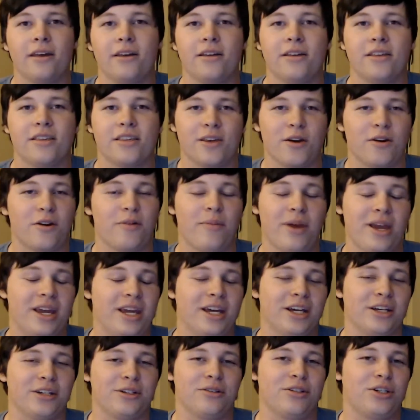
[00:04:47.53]
So to make
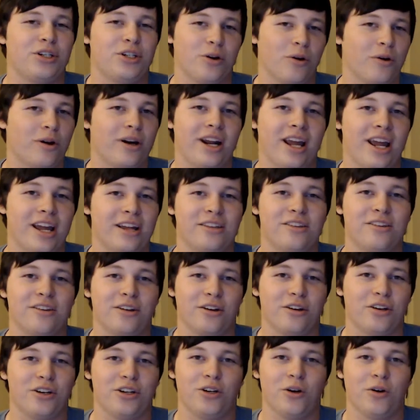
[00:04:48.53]
a short answer
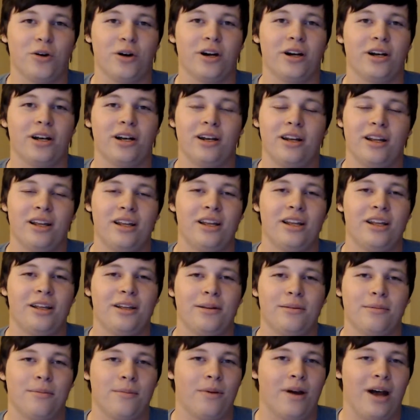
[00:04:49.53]
short,
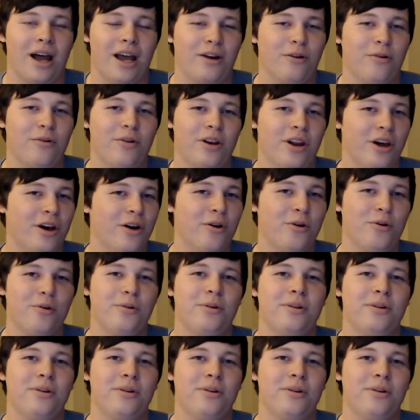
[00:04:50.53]
I don't know.